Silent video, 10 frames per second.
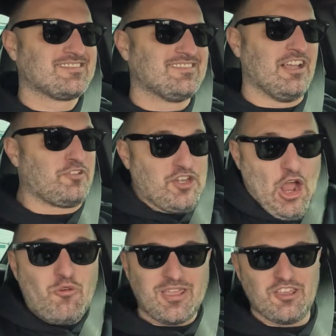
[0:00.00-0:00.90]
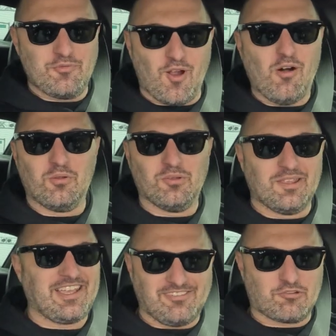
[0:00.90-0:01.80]
If you know me, you
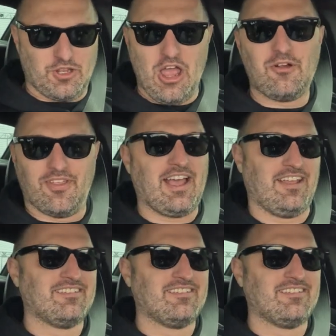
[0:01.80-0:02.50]
probably would know that.